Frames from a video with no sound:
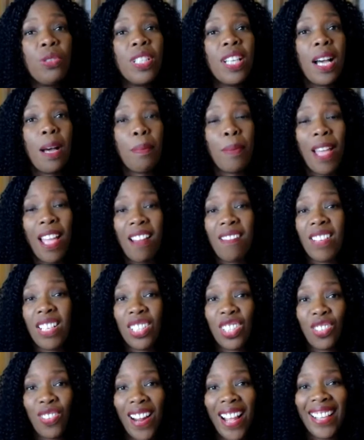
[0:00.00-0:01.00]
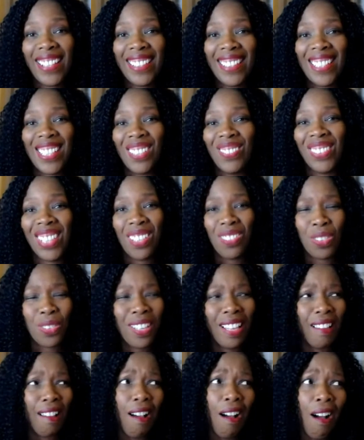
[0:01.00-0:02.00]
our parents, right? And sometimes we're
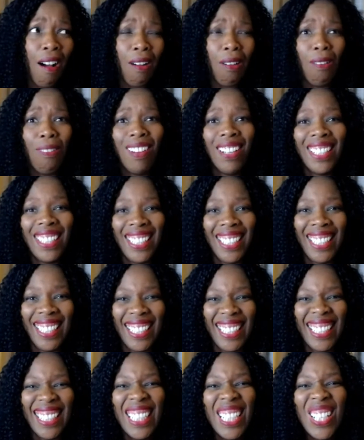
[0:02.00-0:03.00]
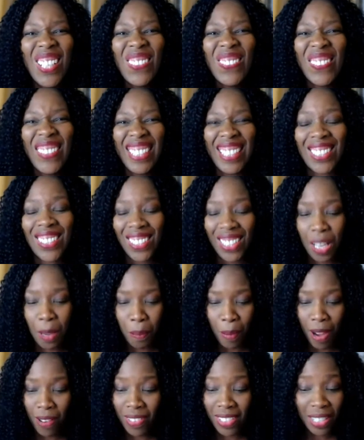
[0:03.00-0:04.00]
like, oh, we chose our
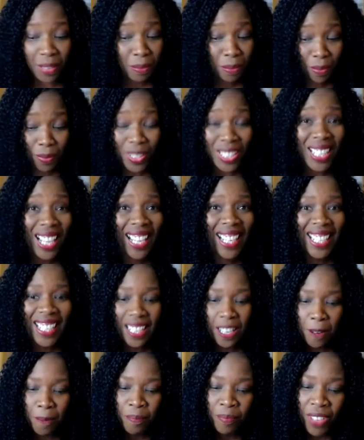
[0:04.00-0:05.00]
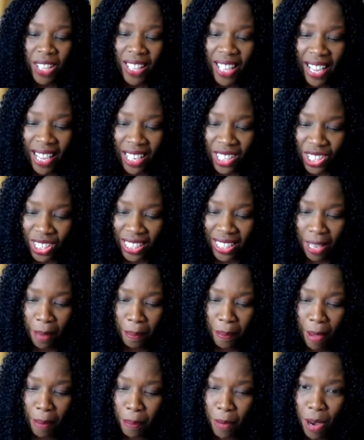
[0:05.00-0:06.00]
parents. I was saying, I actually sent
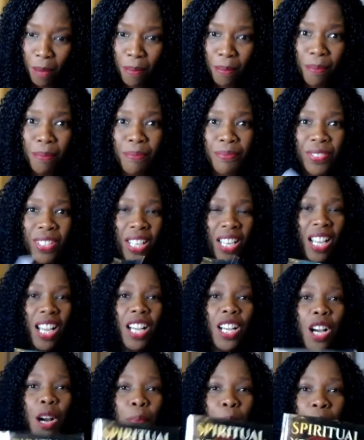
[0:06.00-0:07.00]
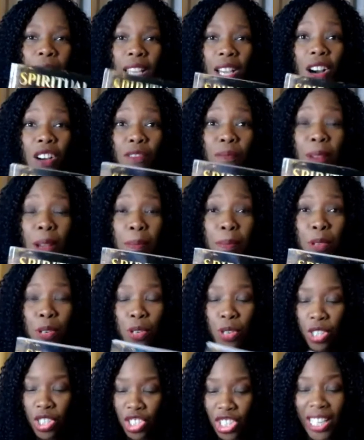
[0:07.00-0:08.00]
my mum a copy of my
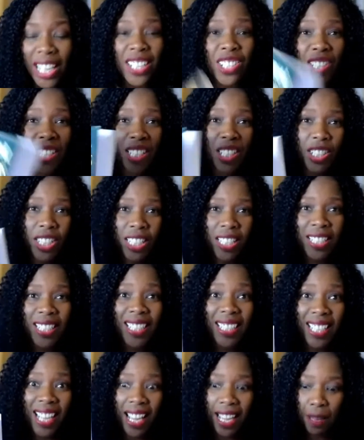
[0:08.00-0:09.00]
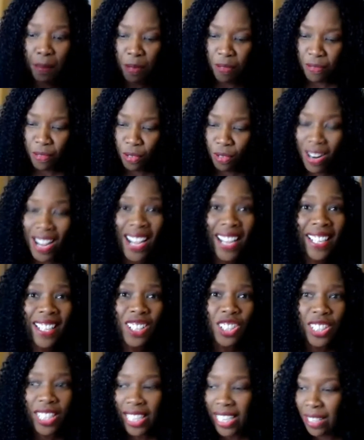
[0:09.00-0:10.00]
book. She actually got it today before I
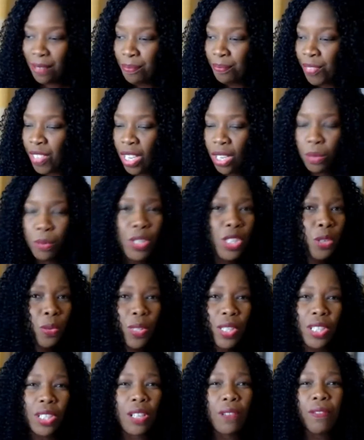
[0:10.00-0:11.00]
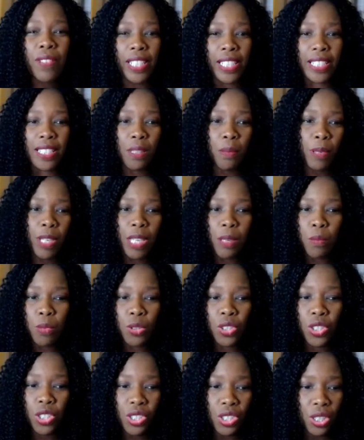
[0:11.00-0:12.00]
got it, which was lovely to be able
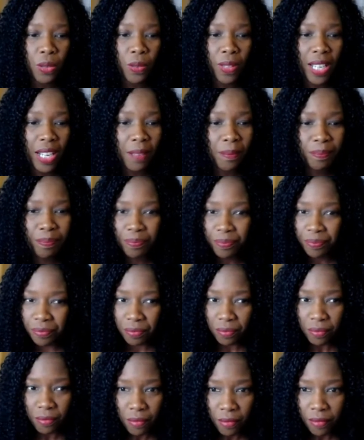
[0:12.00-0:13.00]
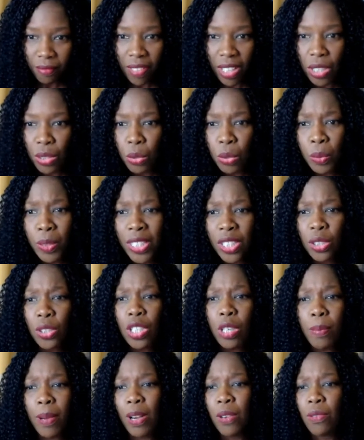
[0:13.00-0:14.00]
to do that. So we talk
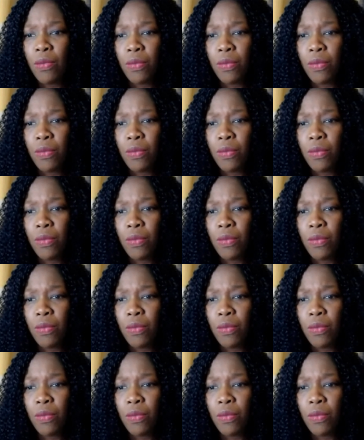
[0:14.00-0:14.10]
about